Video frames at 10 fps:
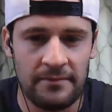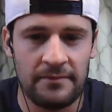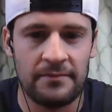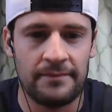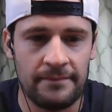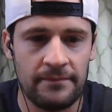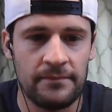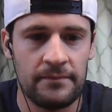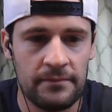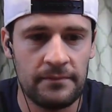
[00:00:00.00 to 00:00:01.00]

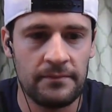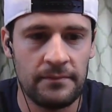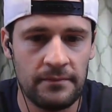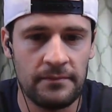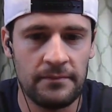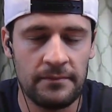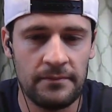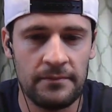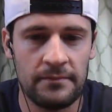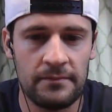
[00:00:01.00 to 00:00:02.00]

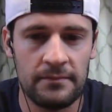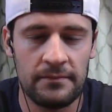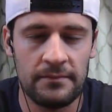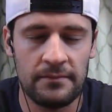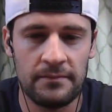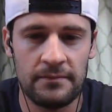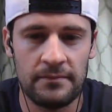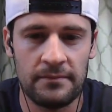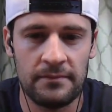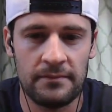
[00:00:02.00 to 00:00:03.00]

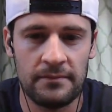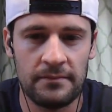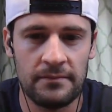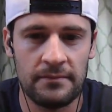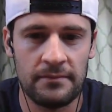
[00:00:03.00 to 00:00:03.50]
This person isn't speaking.